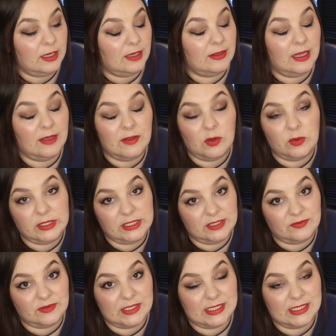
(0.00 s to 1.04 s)
They're the only
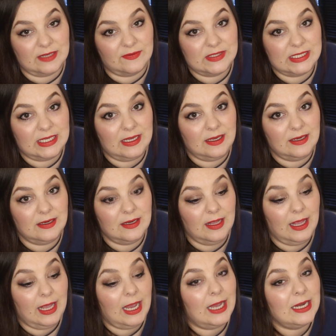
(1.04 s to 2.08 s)
differences I've seen.
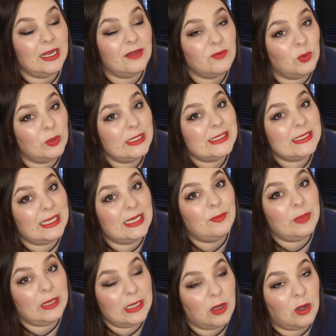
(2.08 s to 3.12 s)
And I've only
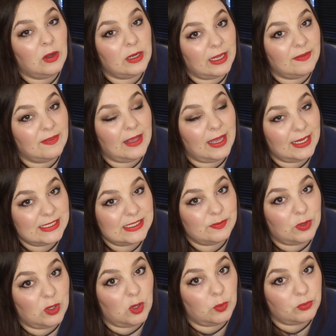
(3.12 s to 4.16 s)
seen PR get the S
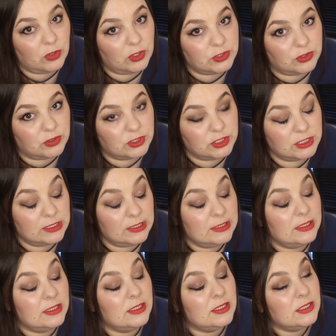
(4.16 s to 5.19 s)
Bar product.
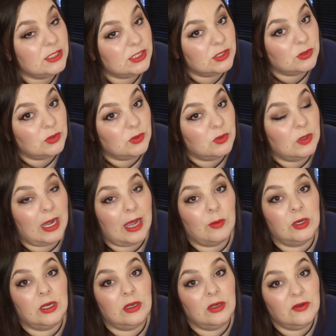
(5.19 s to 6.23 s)
So I
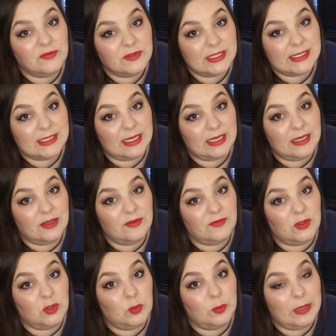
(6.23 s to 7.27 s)
would love to see a
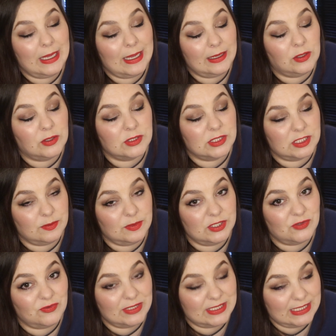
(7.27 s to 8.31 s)
few paying
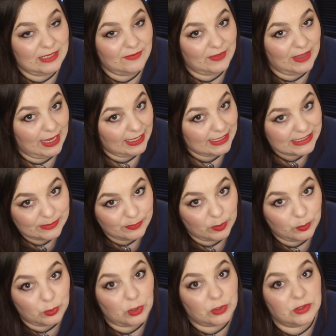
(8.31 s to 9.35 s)
customers receive the
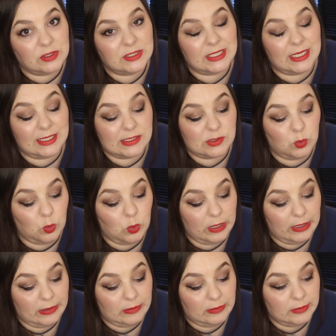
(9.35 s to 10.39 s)
Espa product as
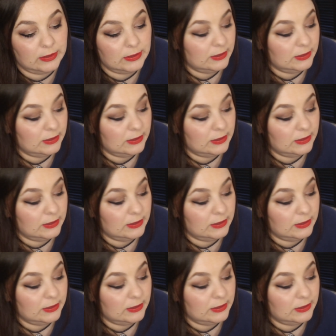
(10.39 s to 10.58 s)
well.